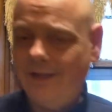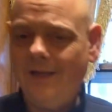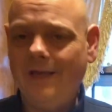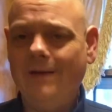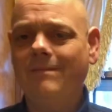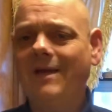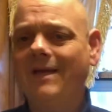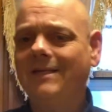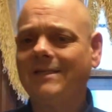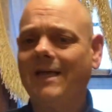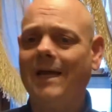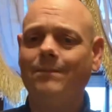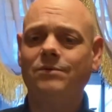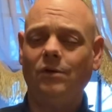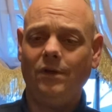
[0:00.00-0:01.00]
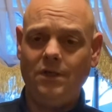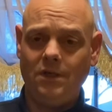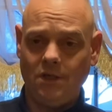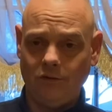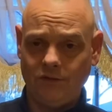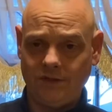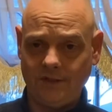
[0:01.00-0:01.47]
It makes absolutely
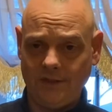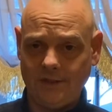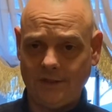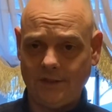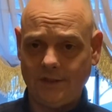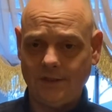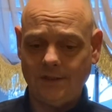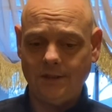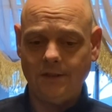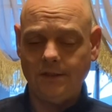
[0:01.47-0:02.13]
no sense,